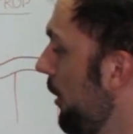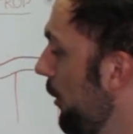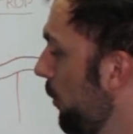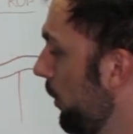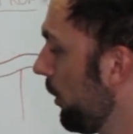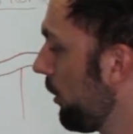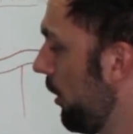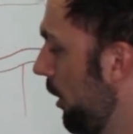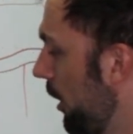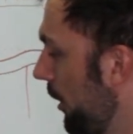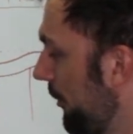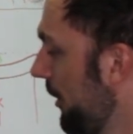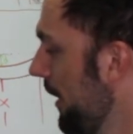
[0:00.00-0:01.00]
that will
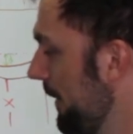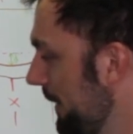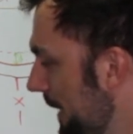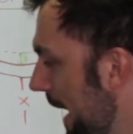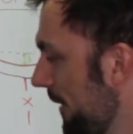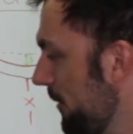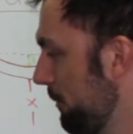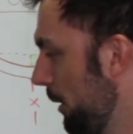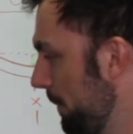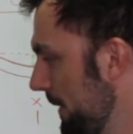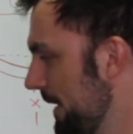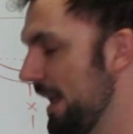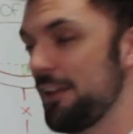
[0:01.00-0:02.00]
cause the next
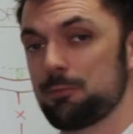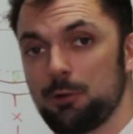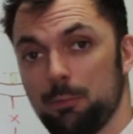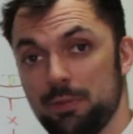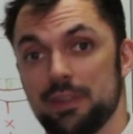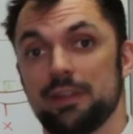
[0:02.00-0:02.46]
prop and the next prop